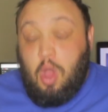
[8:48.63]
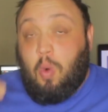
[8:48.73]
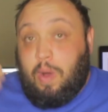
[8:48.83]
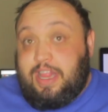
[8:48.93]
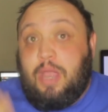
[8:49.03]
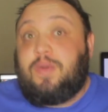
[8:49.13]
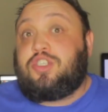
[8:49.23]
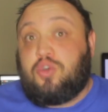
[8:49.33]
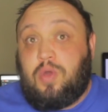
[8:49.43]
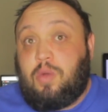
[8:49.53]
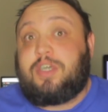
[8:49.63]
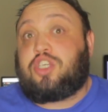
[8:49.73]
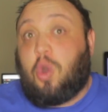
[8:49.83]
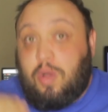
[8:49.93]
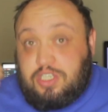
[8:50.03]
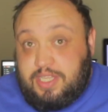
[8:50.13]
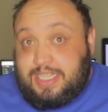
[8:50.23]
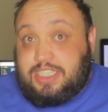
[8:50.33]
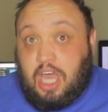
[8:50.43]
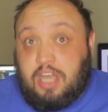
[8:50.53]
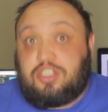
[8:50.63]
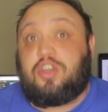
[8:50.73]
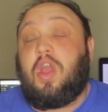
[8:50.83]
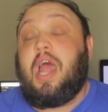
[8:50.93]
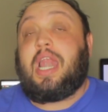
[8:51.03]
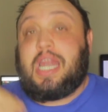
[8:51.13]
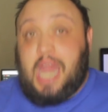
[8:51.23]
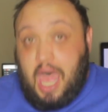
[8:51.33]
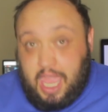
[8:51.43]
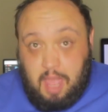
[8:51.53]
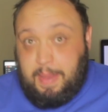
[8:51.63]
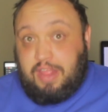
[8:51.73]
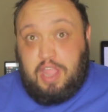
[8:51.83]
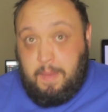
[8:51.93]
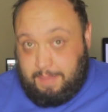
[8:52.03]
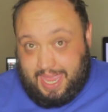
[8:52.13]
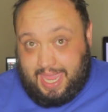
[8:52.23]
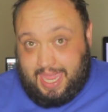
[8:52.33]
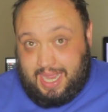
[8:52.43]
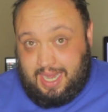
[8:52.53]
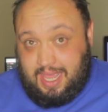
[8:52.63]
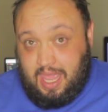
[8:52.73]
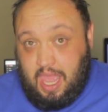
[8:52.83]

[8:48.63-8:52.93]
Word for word: What they were doing was going to the doctor, lying about their pain,